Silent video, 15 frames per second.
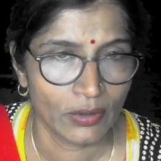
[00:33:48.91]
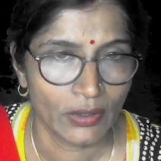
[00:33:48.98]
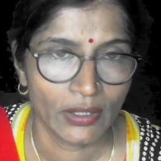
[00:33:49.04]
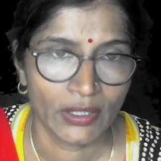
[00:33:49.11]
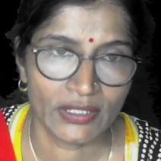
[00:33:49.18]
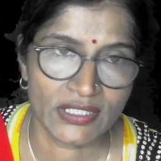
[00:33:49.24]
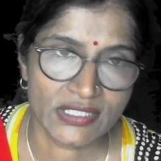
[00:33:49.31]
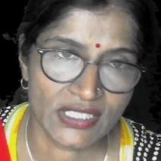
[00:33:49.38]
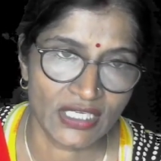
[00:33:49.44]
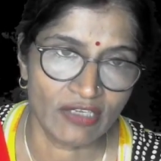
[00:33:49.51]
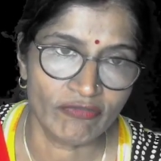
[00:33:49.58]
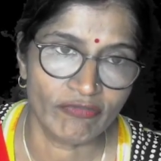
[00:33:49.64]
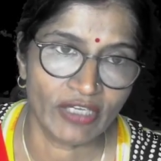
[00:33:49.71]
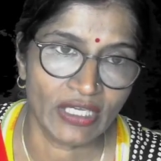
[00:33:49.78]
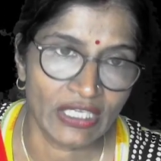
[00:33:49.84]
In the same
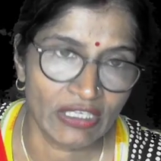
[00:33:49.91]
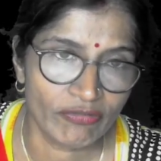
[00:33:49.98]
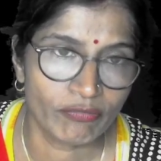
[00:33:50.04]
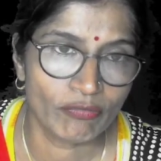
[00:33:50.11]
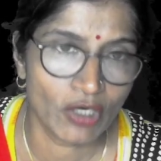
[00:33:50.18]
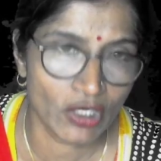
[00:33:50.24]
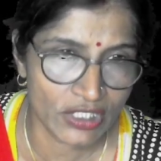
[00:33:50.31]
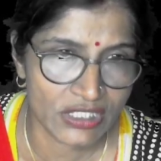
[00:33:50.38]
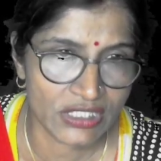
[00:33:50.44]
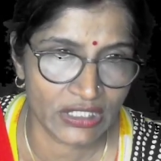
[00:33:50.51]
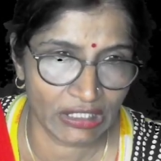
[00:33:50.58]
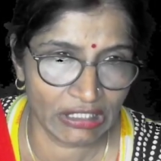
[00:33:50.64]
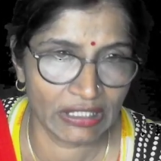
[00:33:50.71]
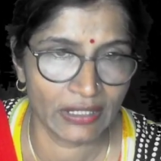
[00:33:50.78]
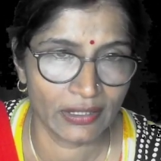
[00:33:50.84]
way, if moist
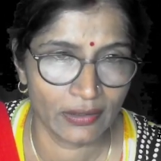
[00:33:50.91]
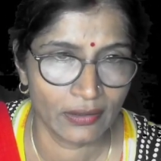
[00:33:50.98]
air